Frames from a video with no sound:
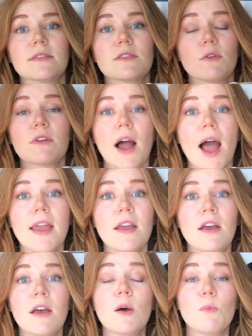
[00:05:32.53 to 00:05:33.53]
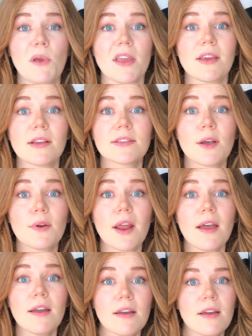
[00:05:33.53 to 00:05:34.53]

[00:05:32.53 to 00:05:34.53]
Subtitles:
this little guy, baking soda.